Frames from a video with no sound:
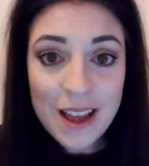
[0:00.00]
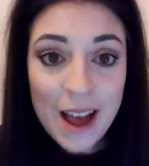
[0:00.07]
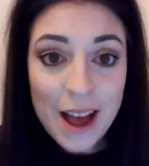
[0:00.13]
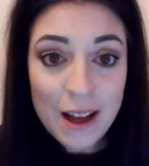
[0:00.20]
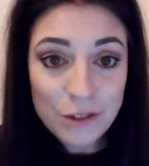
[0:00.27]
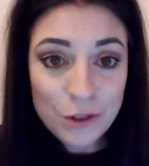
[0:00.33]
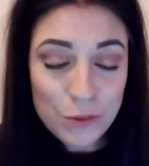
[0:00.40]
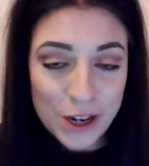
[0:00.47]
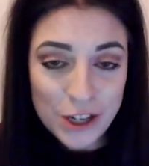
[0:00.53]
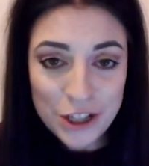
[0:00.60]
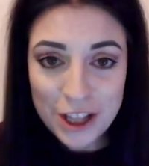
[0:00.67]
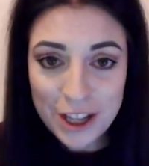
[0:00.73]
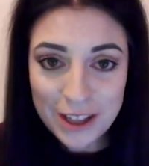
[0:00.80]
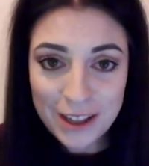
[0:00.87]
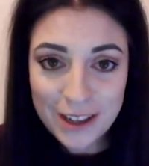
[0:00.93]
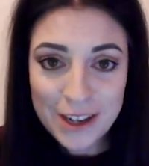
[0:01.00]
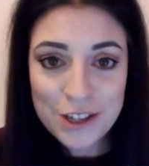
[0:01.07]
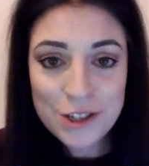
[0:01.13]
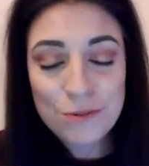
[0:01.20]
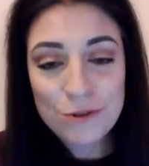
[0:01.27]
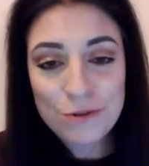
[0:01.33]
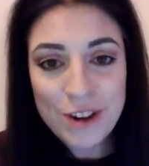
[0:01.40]
after which the
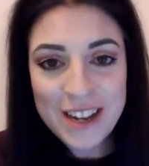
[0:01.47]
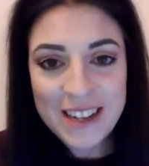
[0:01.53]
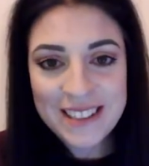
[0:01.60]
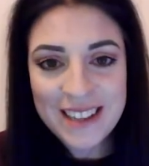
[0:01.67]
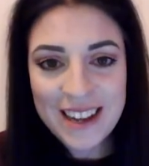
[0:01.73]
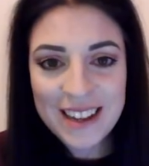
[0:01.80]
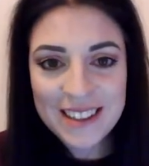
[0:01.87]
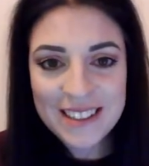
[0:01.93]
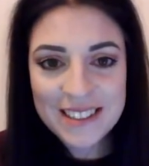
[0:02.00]
clinician would reassess.